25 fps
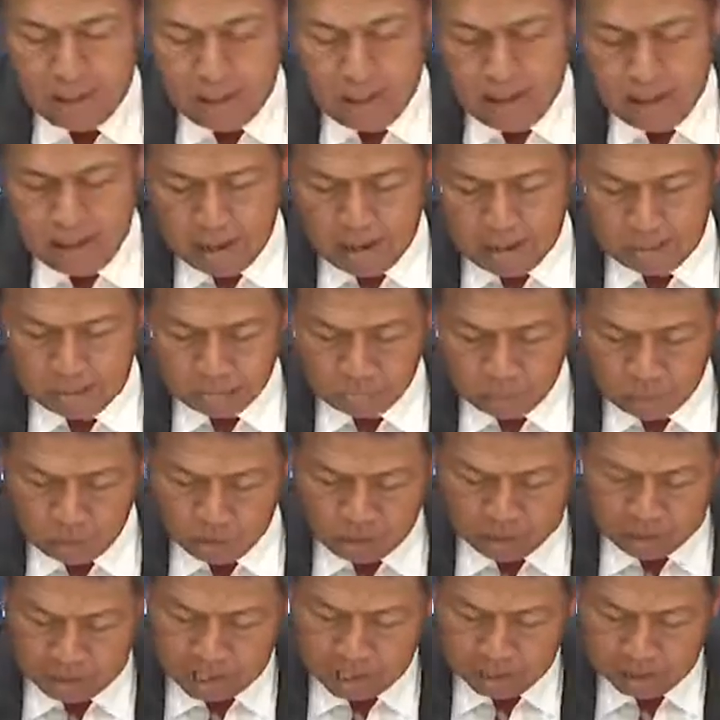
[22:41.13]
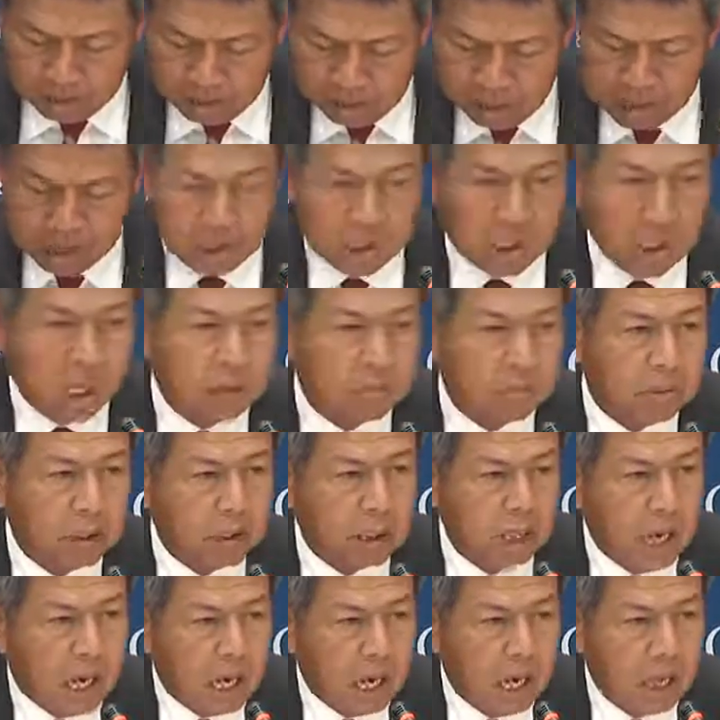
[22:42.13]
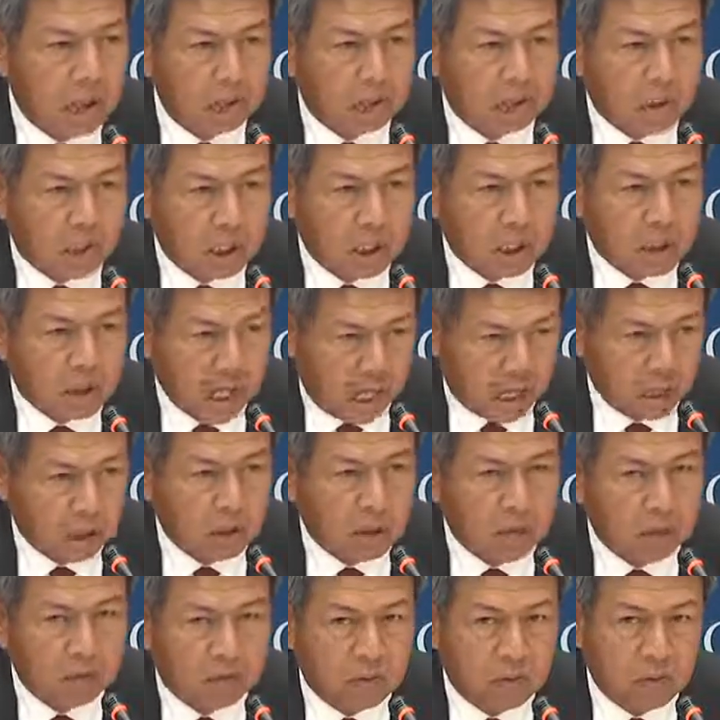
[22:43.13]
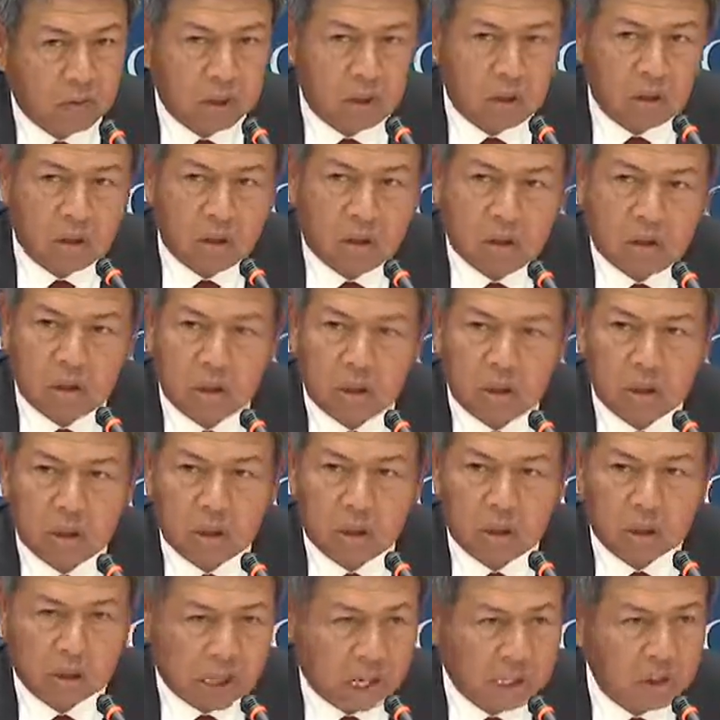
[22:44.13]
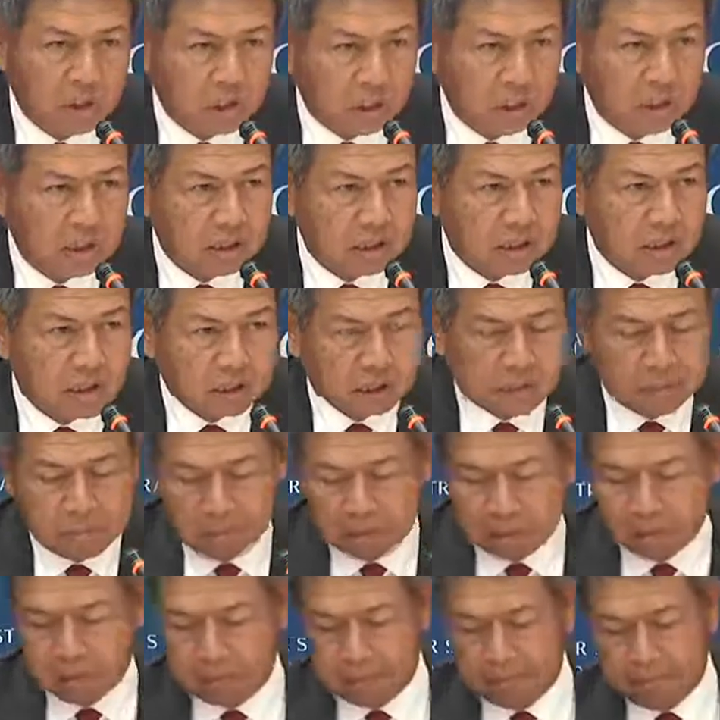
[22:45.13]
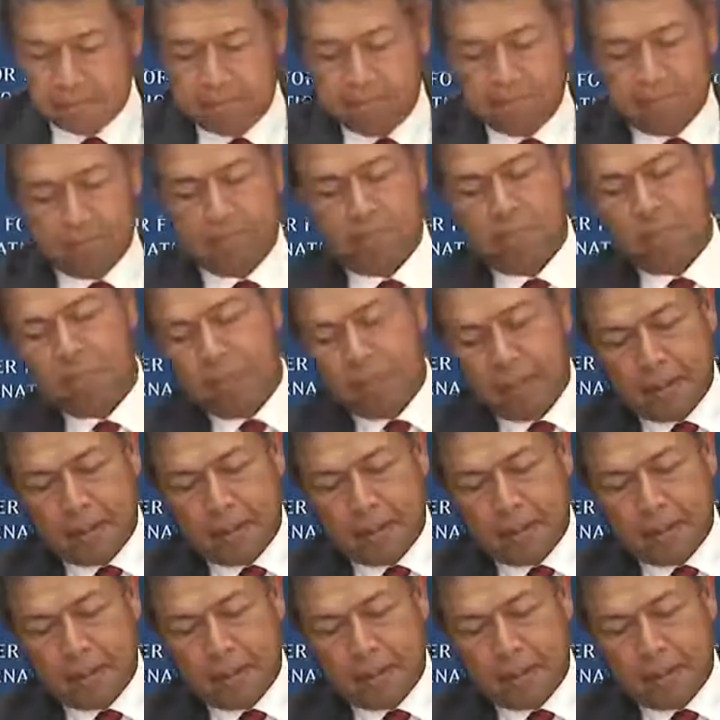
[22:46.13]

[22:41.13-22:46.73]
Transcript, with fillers: Um, with that, ladies and gentlemen, I would say thank you for your attention. Thank you very much.